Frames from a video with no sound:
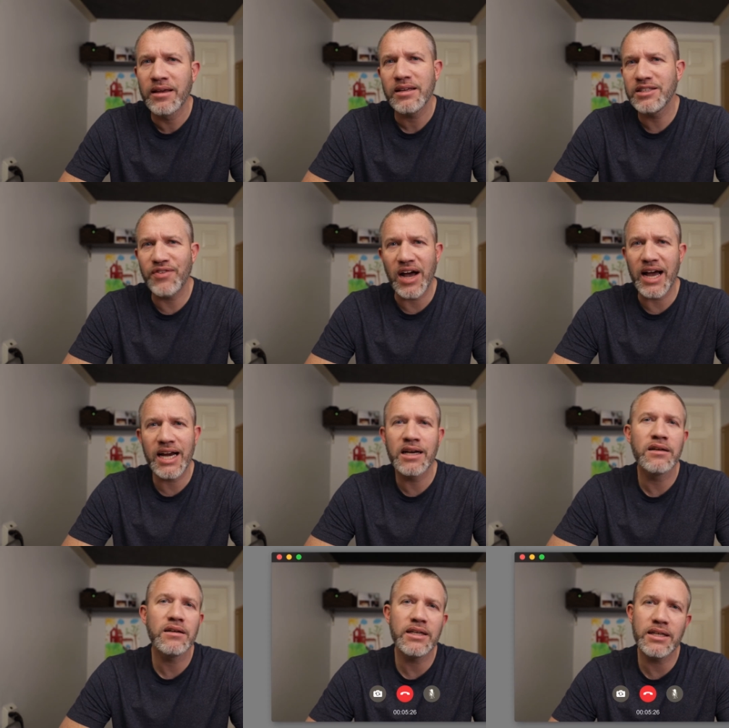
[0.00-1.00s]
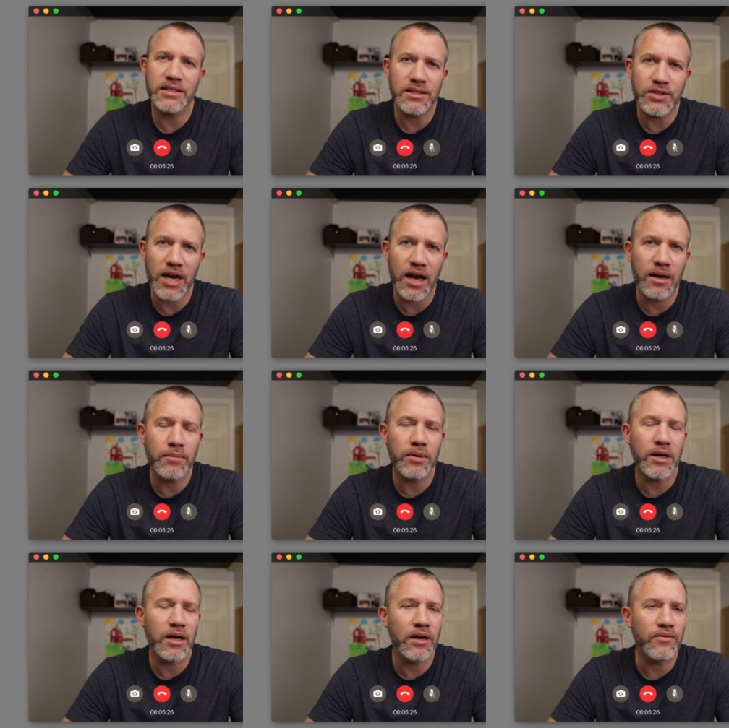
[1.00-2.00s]
It's fine. It does the
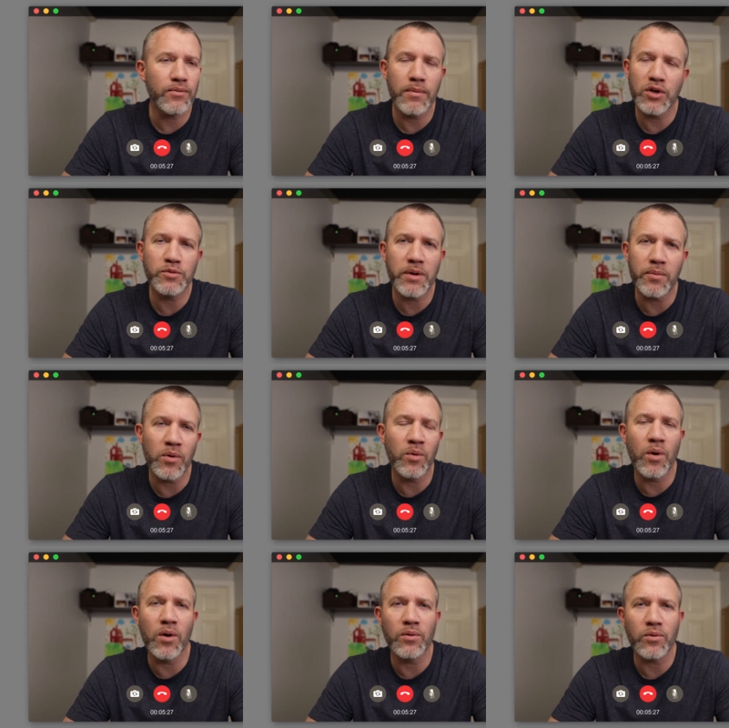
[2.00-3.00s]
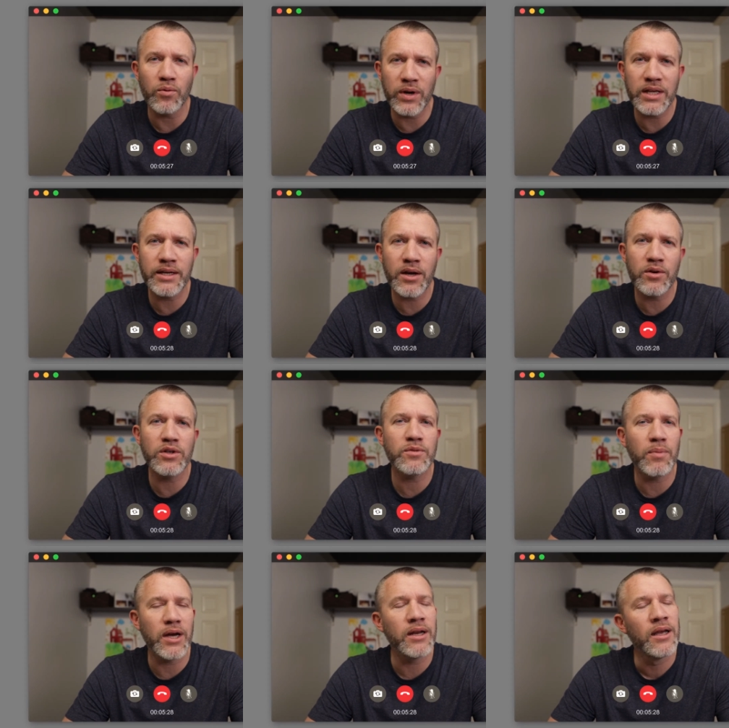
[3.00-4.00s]
job. For most people won't really notice,
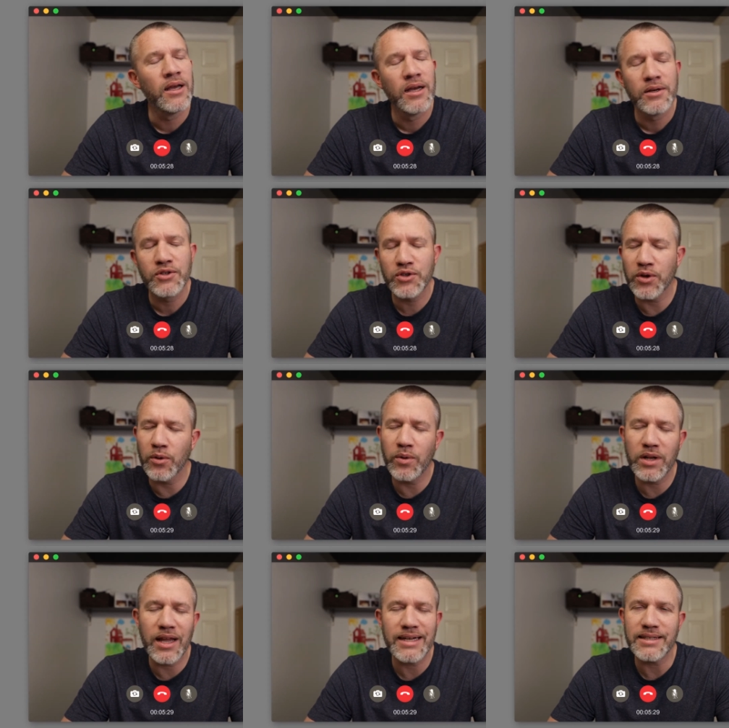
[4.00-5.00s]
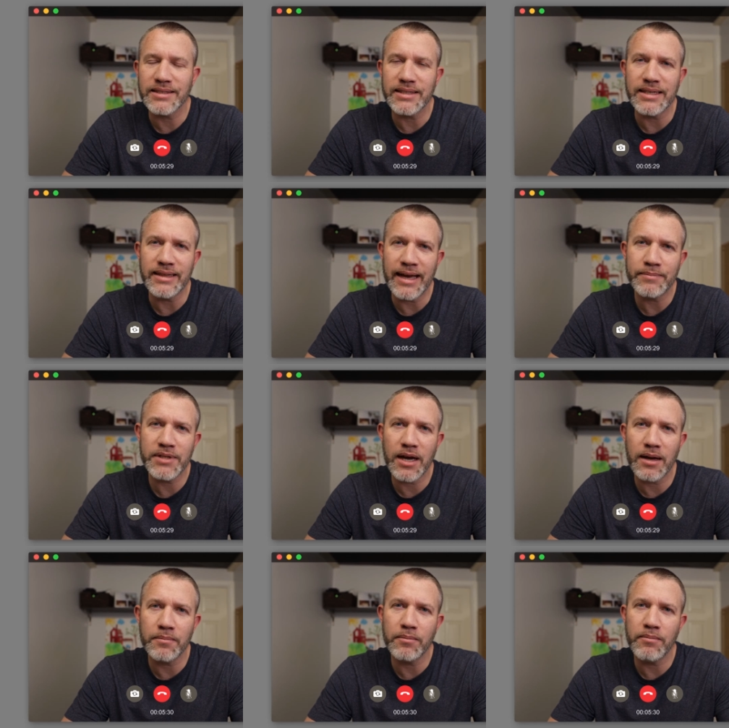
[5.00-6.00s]
but sure would like to see
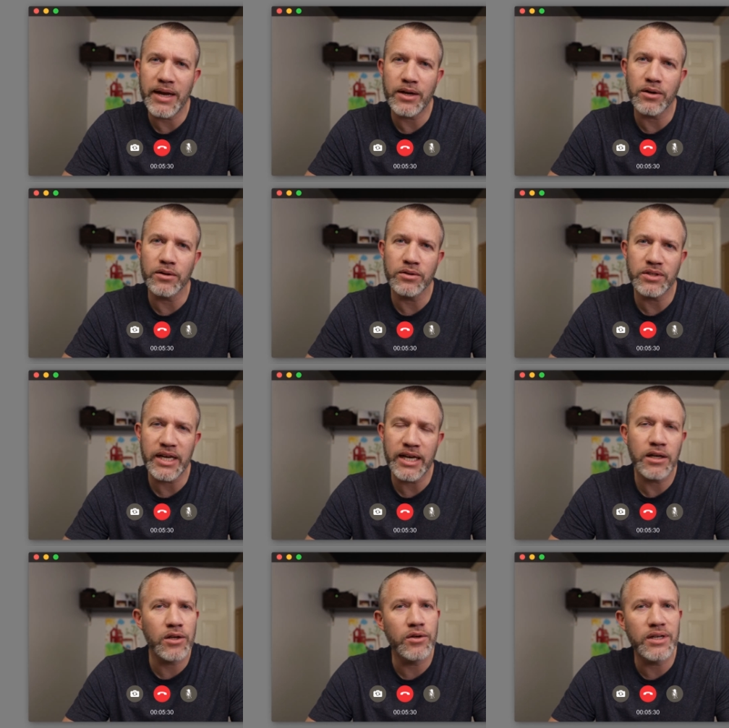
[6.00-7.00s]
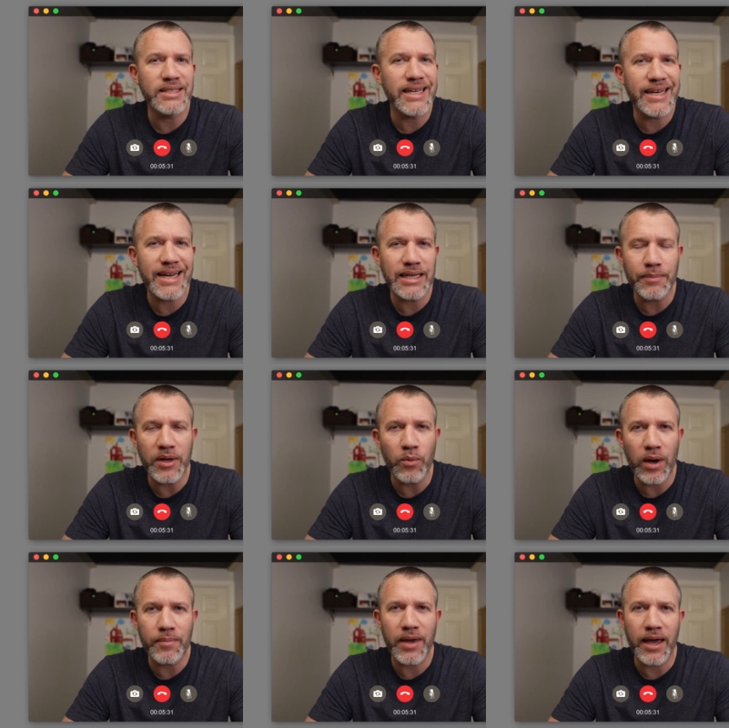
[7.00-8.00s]
laptop makers include a 1080p
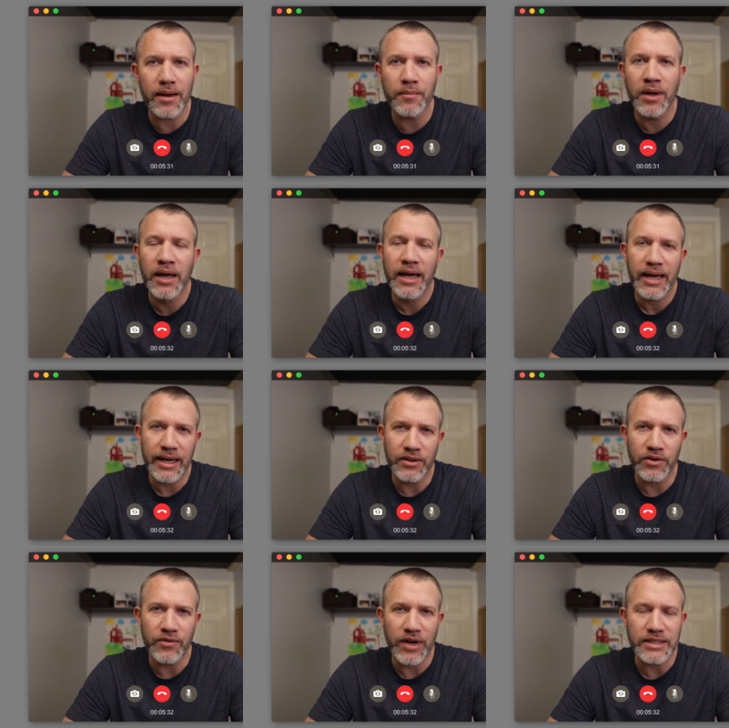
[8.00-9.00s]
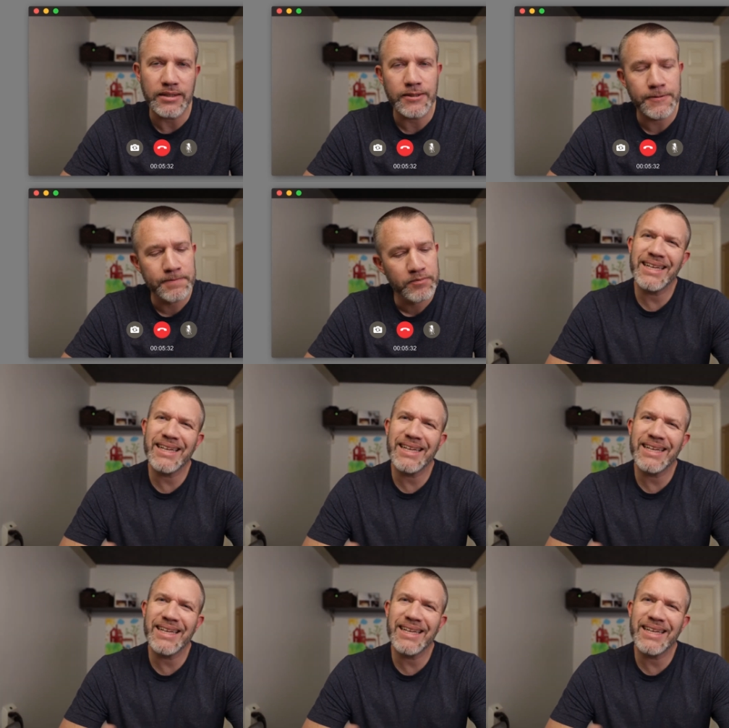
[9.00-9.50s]
webcam in their devices.